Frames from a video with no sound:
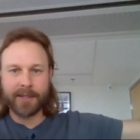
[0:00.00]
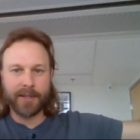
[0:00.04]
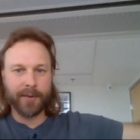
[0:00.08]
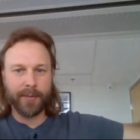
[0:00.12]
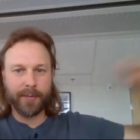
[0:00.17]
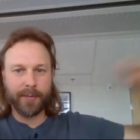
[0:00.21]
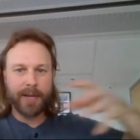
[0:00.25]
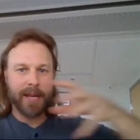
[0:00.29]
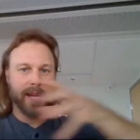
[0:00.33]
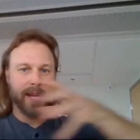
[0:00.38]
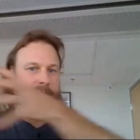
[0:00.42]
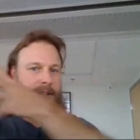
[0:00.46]

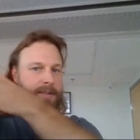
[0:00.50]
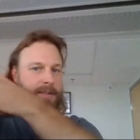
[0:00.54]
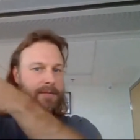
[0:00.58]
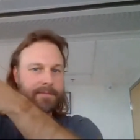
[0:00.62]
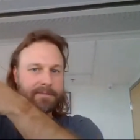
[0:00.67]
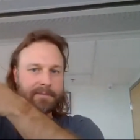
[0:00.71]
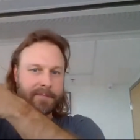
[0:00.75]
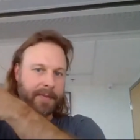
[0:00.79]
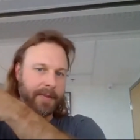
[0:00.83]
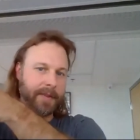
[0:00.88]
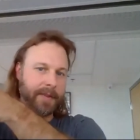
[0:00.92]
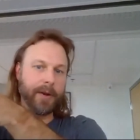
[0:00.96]
So take
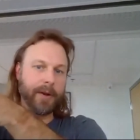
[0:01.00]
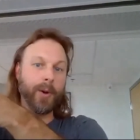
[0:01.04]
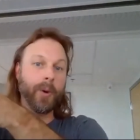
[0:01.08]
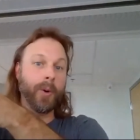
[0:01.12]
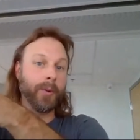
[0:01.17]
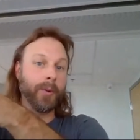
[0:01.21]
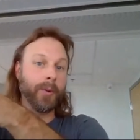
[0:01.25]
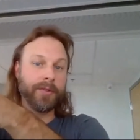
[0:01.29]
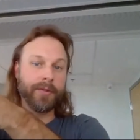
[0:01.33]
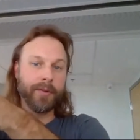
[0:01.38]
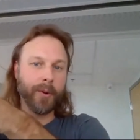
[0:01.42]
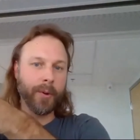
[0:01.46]
the
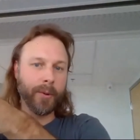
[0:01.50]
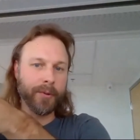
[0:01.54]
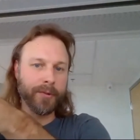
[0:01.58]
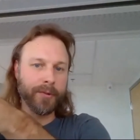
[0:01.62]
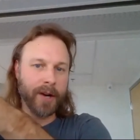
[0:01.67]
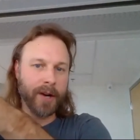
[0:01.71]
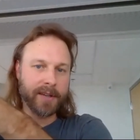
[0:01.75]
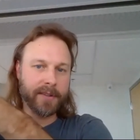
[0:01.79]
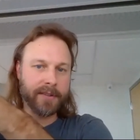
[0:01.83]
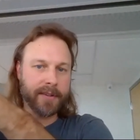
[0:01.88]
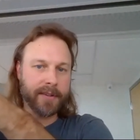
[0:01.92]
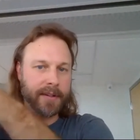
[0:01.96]
old
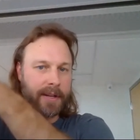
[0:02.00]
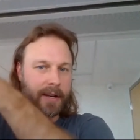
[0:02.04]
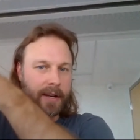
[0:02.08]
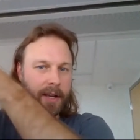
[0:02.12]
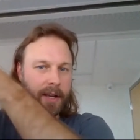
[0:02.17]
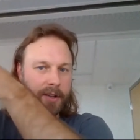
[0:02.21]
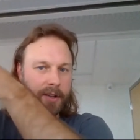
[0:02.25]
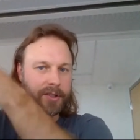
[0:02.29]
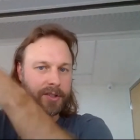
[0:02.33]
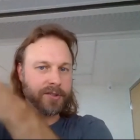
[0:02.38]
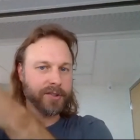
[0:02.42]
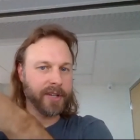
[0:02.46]
rocks in
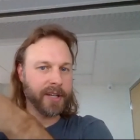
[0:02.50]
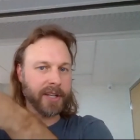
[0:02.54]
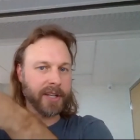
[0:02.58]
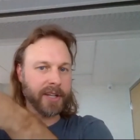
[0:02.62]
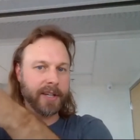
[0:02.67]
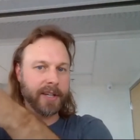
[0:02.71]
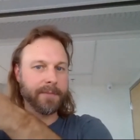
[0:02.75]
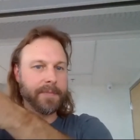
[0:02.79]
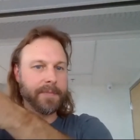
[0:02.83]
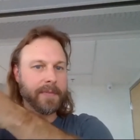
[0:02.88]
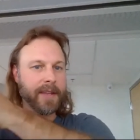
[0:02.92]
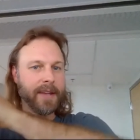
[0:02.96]
Australia